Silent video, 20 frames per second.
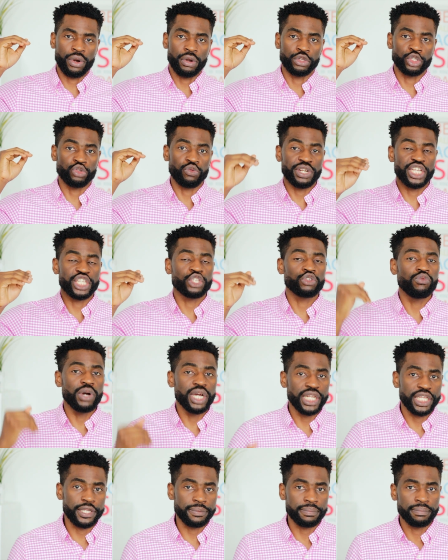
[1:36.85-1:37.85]
twenty
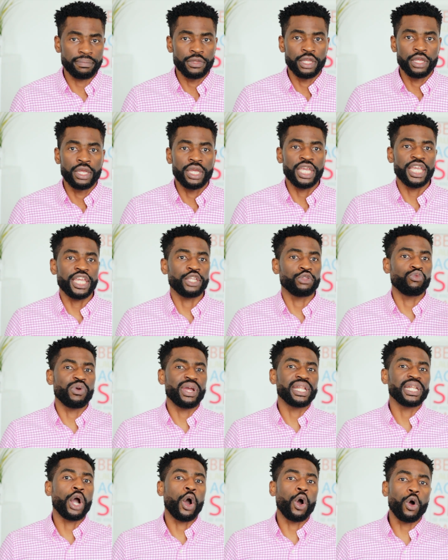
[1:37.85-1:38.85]
twenty, it
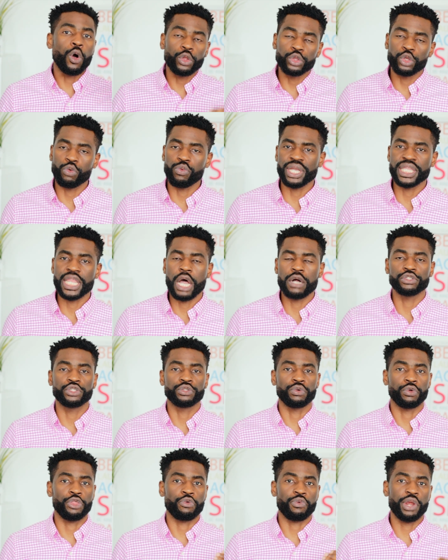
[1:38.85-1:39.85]
went all the way down
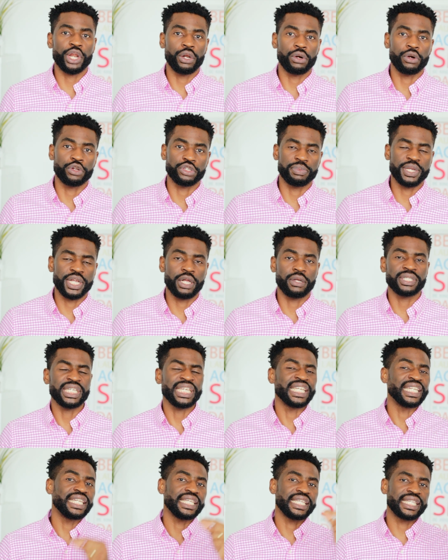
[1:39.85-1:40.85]
to three dollars, because
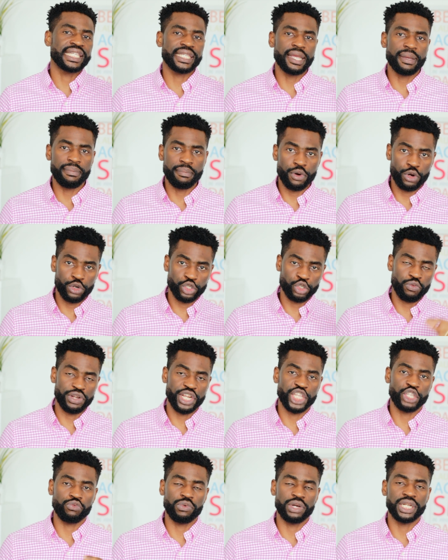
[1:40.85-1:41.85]
in December
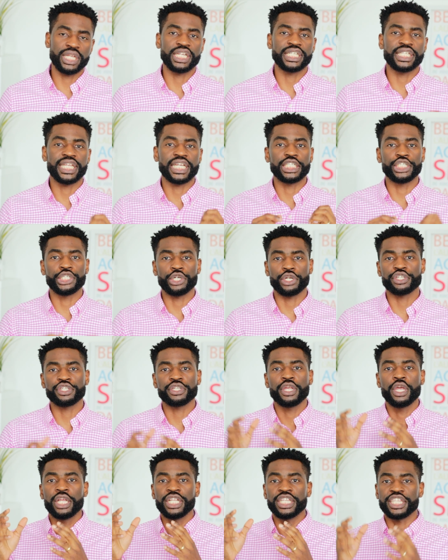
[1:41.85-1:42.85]
twenty twenty, they just
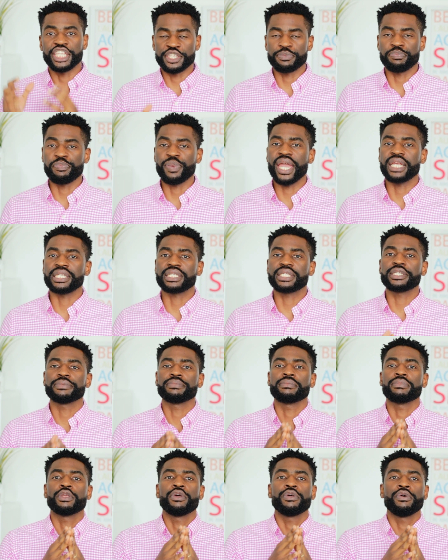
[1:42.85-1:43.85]
dispensed
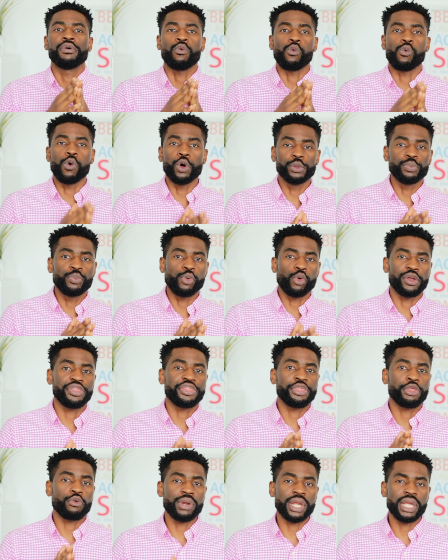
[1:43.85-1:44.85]
one point
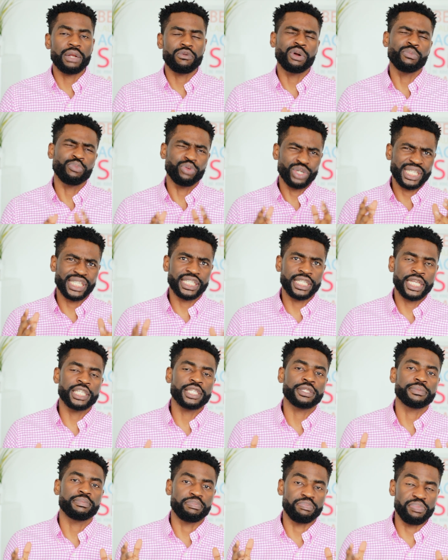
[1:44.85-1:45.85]
three, one point six
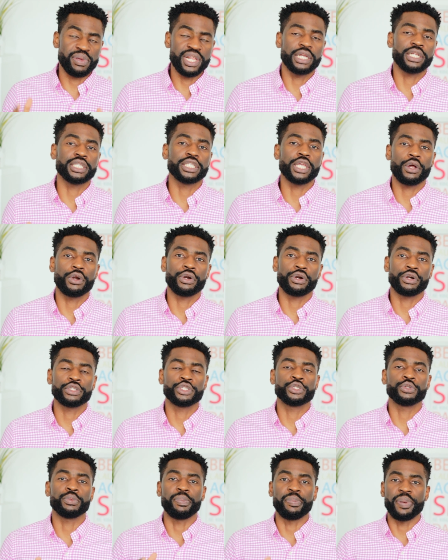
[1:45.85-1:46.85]
billion
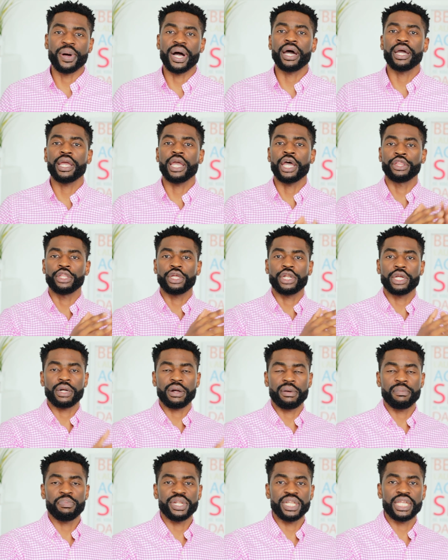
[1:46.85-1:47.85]
dollars to buy another
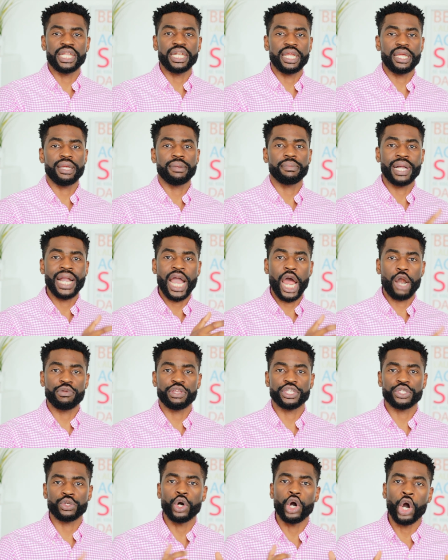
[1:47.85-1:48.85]
company named
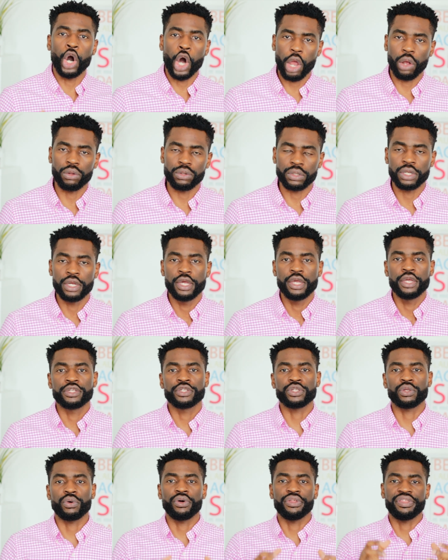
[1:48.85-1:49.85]
Carrizo Oil.
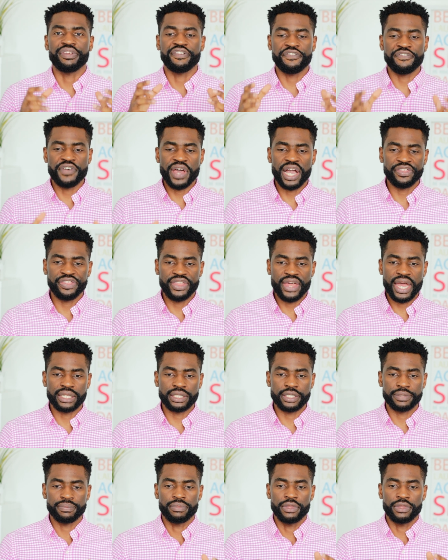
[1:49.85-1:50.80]
So the fact that